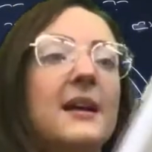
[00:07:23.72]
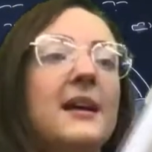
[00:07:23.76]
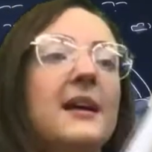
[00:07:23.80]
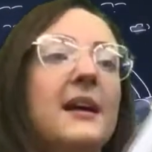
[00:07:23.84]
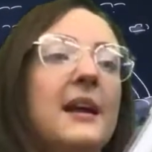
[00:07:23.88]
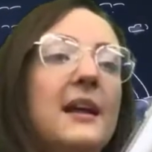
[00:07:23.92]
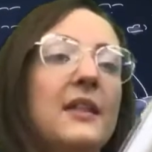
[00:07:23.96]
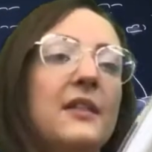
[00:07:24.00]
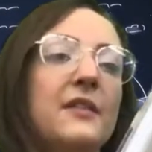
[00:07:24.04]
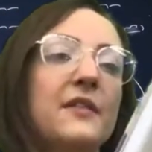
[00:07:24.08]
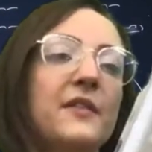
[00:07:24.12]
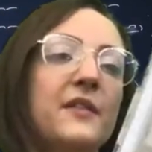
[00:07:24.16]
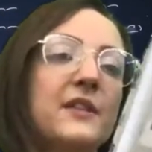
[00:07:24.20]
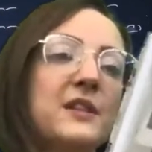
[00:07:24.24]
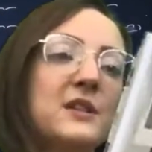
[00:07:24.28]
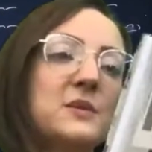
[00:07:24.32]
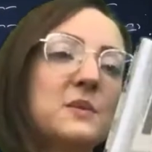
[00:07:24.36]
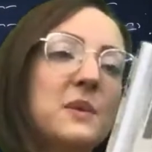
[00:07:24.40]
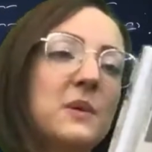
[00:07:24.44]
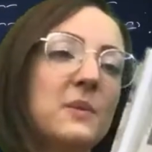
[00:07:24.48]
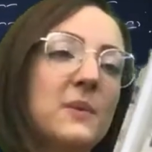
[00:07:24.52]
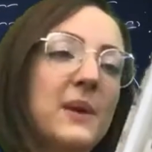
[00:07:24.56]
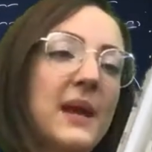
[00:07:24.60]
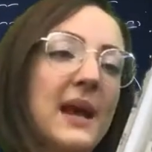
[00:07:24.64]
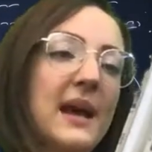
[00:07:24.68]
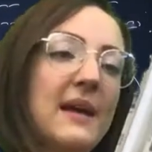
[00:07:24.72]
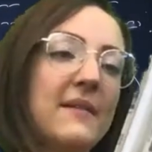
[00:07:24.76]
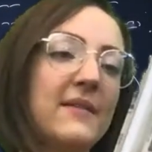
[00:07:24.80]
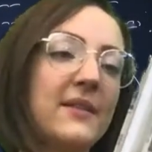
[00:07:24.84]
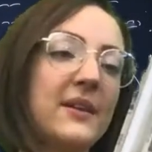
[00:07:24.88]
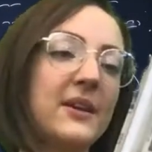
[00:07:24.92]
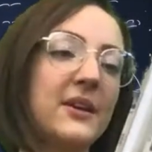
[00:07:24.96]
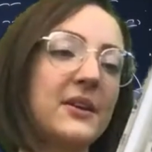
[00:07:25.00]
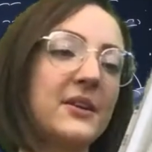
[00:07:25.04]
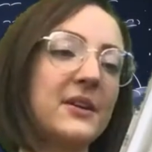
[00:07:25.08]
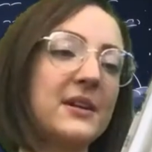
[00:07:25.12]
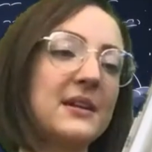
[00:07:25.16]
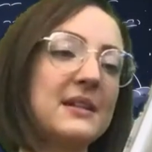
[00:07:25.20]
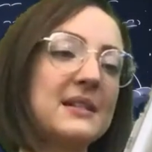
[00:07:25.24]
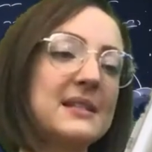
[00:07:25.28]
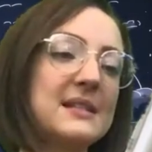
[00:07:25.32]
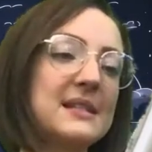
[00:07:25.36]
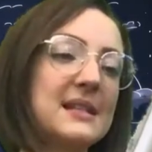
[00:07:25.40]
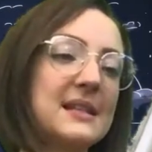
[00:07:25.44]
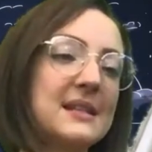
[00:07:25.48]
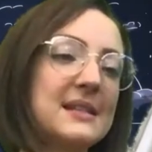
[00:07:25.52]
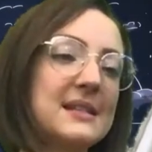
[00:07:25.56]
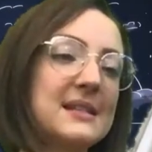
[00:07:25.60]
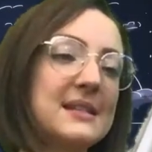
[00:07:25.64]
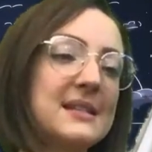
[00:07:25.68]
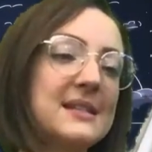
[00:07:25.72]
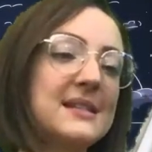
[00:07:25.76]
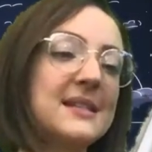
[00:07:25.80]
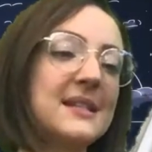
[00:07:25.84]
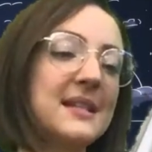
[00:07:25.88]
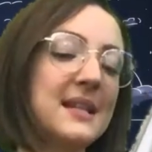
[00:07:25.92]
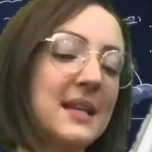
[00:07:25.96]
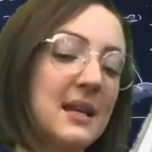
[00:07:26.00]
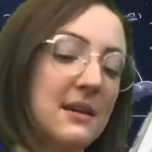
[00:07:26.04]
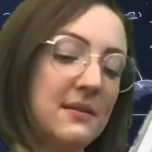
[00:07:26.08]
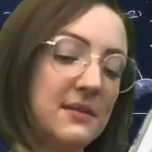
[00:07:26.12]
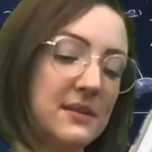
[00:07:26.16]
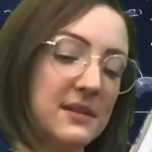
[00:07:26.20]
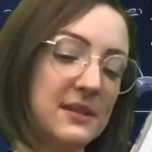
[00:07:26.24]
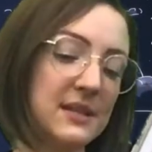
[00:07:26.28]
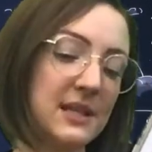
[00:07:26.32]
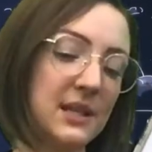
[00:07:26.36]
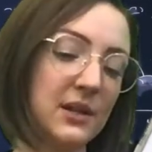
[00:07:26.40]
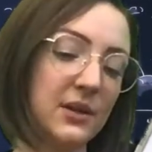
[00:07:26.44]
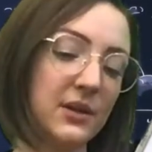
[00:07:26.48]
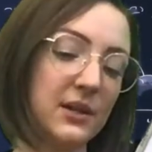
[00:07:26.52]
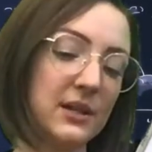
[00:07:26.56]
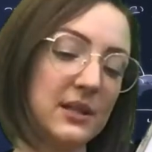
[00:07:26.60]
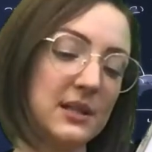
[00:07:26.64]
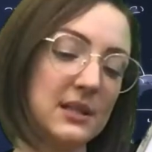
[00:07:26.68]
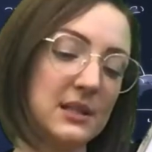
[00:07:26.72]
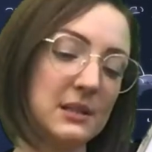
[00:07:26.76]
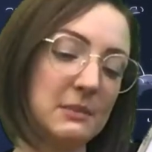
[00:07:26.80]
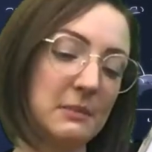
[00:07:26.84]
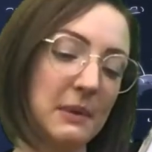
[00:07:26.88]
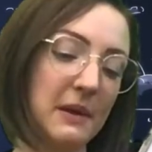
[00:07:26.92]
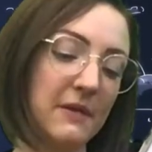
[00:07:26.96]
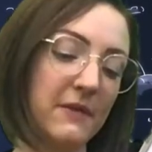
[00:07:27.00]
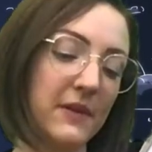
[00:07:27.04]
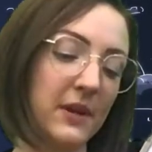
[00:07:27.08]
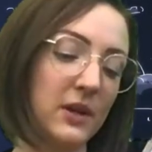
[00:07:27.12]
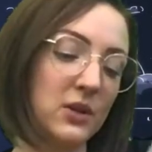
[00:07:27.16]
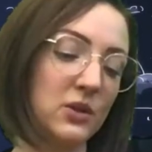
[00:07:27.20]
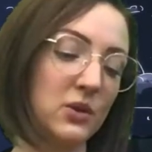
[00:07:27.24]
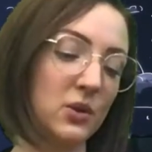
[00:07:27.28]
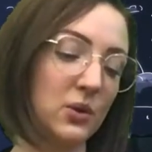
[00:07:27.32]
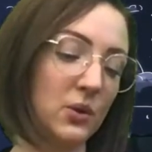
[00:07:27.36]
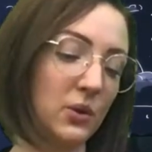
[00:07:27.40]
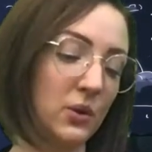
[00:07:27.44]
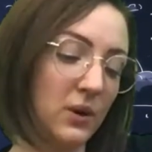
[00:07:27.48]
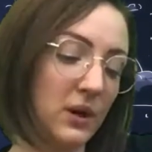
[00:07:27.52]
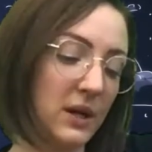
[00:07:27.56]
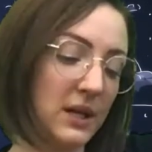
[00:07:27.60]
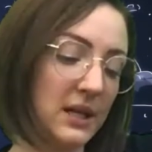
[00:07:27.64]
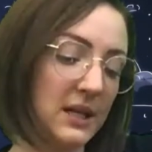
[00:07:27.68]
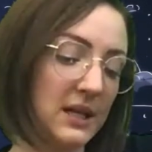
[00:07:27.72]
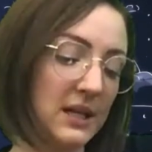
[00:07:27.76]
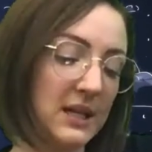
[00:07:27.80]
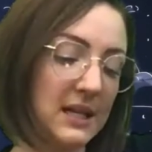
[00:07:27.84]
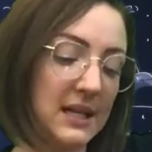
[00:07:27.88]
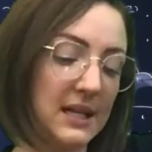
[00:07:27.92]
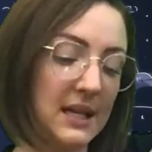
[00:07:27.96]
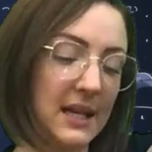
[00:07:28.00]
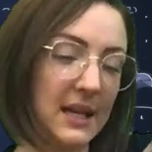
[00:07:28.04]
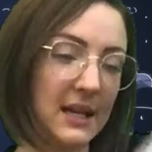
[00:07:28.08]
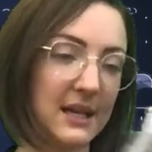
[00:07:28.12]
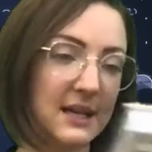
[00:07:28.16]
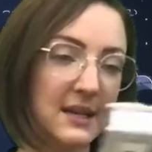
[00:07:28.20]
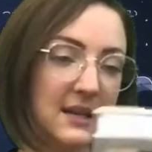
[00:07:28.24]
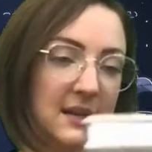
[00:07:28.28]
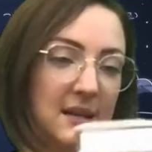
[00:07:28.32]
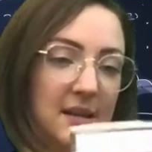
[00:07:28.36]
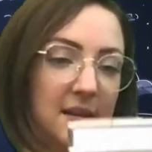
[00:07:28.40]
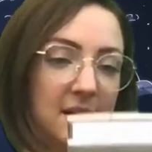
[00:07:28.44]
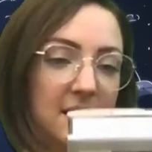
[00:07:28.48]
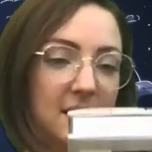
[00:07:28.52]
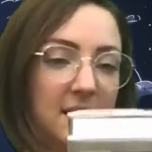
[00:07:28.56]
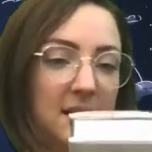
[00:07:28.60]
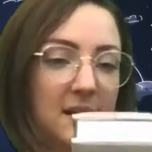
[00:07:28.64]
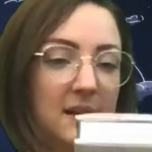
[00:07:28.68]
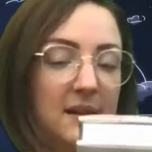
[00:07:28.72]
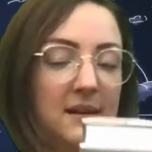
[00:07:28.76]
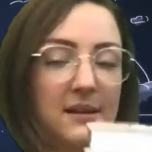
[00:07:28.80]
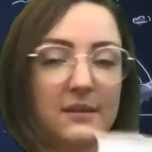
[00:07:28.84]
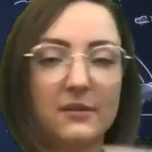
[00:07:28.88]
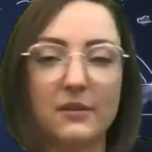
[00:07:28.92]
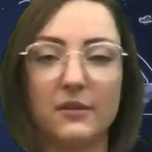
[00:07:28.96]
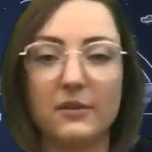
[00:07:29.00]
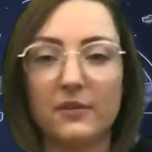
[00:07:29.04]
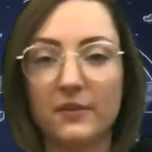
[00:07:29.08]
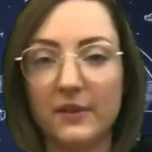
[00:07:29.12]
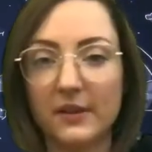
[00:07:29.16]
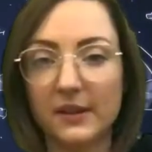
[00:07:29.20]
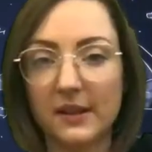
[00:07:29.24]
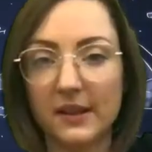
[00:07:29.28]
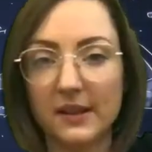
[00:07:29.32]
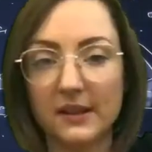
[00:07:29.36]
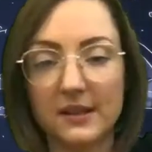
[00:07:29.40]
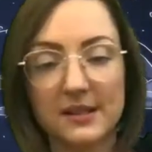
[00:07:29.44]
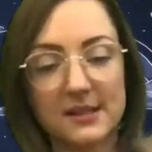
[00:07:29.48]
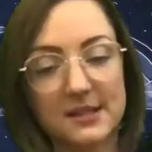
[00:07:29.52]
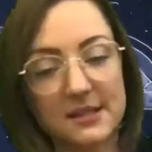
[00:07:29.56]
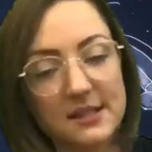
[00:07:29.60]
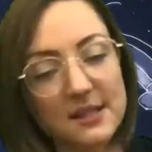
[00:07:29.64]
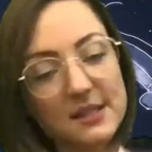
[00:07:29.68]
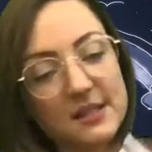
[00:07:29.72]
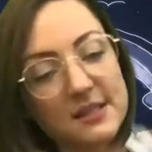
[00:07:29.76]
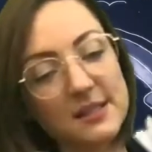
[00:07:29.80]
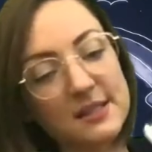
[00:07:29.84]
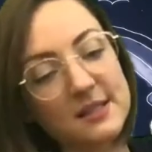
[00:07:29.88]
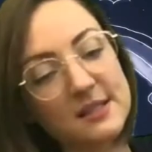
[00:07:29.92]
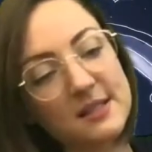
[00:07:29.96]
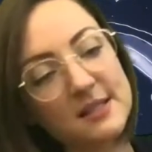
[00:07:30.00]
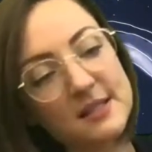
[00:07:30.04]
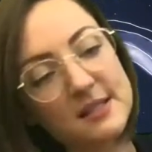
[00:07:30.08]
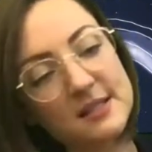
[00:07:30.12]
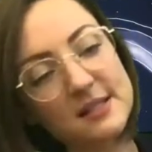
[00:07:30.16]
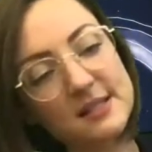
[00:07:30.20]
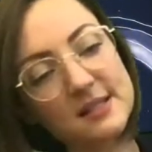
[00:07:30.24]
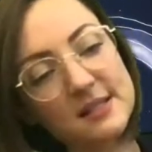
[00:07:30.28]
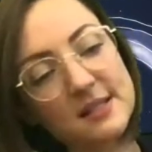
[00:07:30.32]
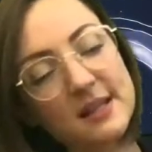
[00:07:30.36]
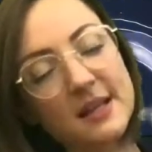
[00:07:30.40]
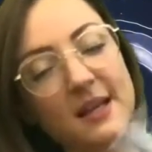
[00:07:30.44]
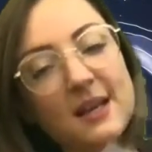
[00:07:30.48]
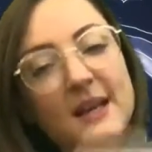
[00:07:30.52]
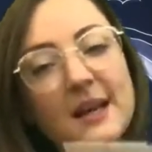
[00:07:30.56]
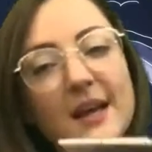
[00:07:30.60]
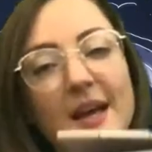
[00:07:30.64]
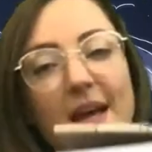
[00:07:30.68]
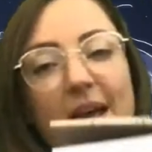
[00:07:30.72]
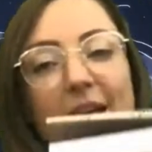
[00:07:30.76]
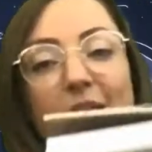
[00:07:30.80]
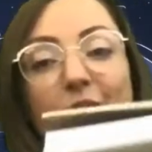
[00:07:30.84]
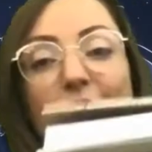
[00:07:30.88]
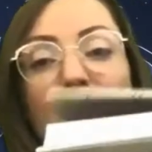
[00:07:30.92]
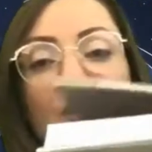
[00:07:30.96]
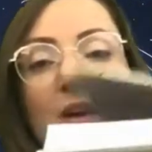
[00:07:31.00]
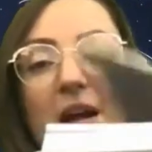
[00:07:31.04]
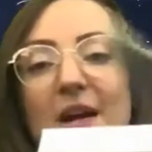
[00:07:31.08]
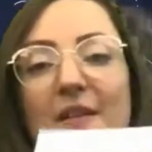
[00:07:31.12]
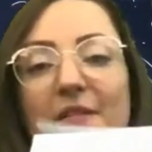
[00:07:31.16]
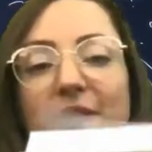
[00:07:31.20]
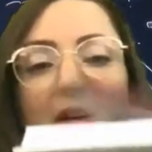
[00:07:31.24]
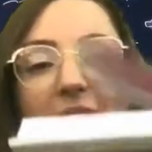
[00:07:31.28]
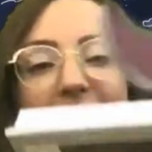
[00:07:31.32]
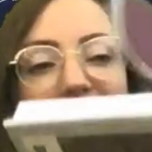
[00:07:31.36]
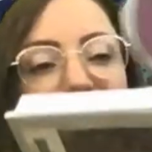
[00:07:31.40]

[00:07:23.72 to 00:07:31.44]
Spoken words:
Okay, the first one we have here is City of Secrets by Victoria Ying. I have a feeling this is a graphic